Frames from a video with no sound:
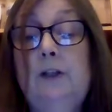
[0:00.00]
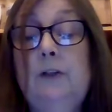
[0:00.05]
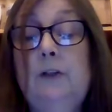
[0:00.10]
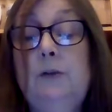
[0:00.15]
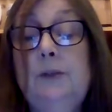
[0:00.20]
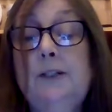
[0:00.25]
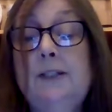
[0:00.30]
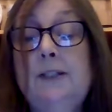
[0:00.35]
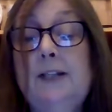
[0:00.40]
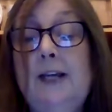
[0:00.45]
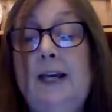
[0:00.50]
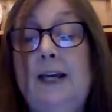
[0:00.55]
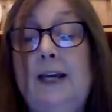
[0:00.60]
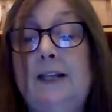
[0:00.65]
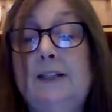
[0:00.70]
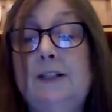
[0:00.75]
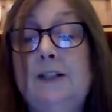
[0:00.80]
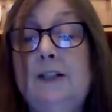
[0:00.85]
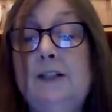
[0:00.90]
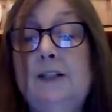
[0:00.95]
You
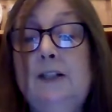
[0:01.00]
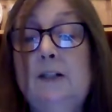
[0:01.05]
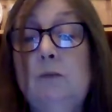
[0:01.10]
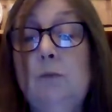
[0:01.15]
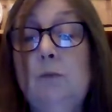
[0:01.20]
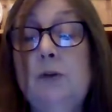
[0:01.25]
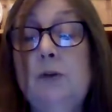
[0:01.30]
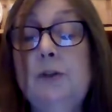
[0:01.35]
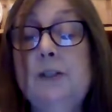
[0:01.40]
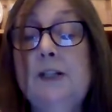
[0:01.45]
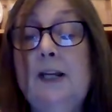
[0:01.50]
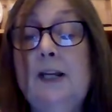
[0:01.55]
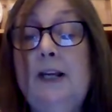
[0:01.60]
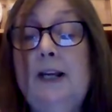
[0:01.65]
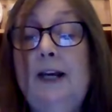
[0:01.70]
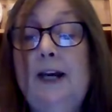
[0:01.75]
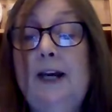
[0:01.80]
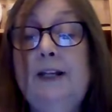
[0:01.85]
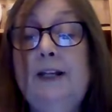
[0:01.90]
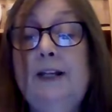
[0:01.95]
said that it was
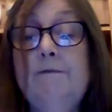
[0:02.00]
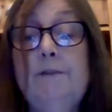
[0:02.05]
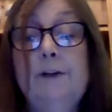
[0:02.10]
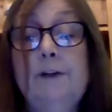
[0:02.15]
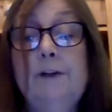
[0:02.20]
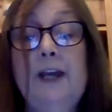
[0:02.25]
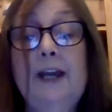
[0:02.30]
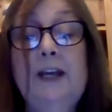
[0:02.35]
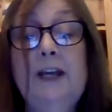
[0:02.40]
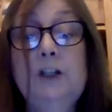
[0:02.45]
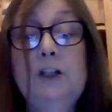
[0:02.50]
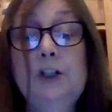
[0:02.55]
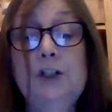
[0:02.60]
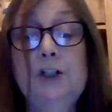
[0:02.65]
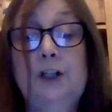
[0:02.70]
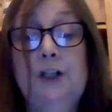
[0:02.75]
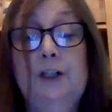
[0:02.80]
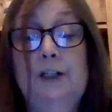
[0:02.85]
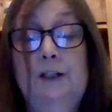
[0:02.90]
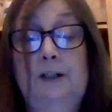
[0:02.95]
an
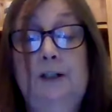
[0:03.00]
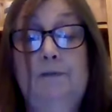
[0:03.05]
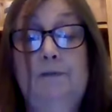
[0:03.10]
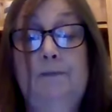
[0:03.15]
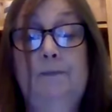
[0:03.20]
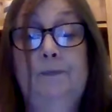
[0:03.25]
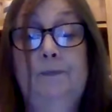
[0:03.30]
invocation,